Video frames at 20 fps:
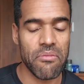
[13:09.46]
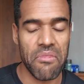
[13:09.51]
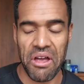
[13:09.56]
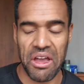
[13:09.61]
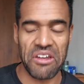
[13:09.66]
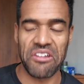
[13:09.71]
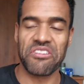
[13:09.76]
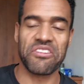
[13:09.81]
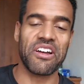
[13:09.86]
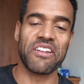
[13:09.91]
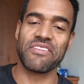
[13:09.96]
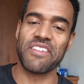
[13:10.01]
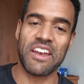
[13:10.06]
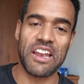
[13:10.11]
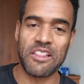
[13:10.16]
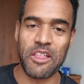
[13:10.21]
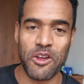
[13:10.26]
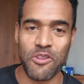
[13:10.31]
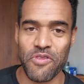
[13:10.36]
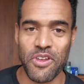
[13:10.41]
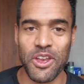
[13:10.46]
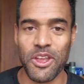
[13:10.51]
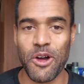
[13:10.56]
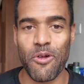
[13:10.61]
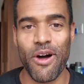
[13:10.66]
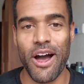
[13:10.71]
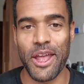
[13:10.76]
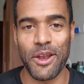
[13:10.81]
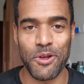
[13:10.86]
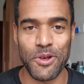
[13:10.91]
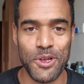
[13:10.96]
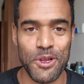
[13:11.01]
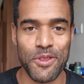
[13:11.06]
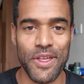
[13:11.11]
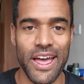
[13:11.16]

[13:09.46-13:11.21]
We can discuss that in a later video why I don't do